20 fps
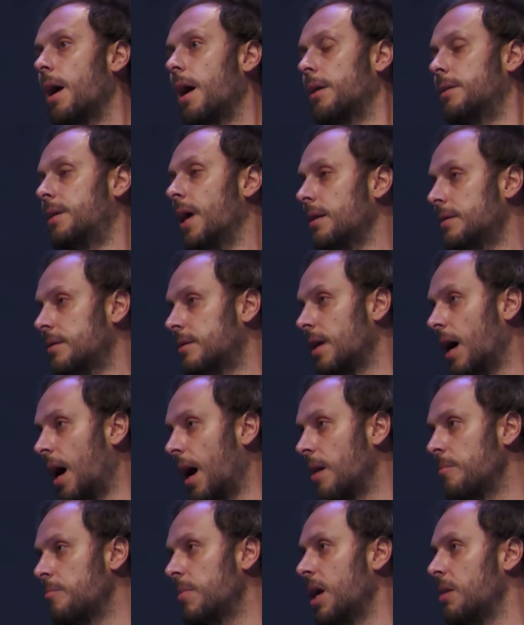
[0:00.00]
At that
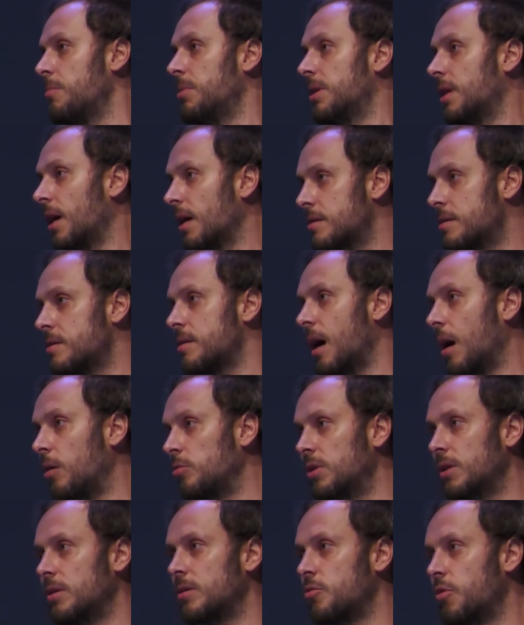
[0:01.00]
time, maybe that
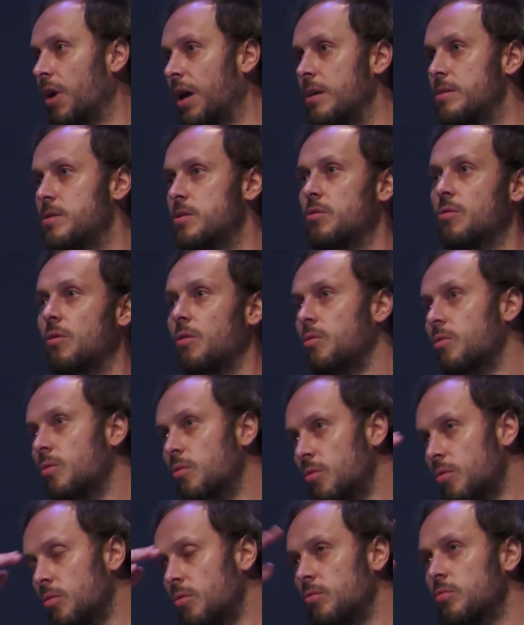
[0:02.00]
sounded crazy, you know,
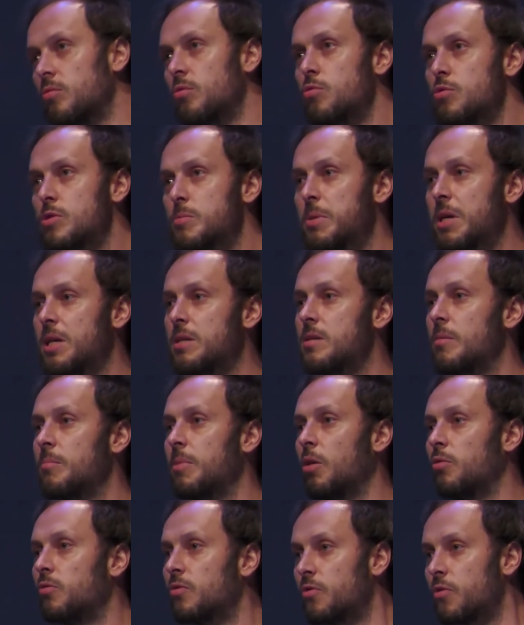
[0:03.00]
who, who speaks
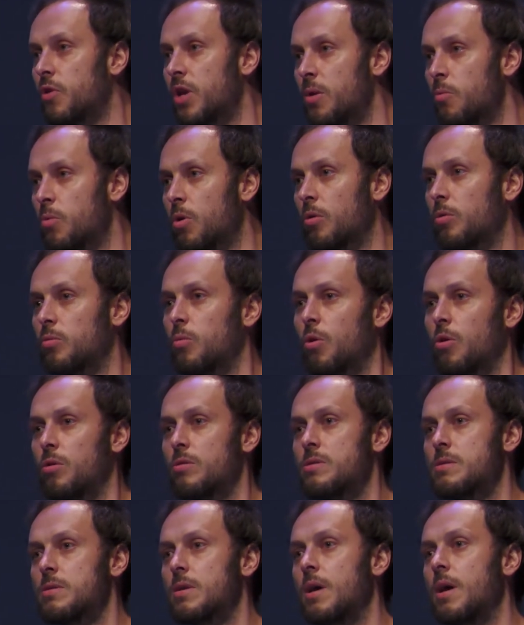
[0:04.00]
about three world
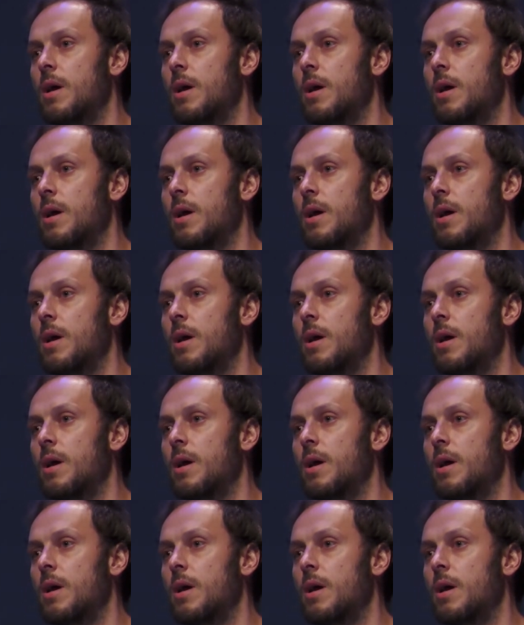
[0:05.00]
wars?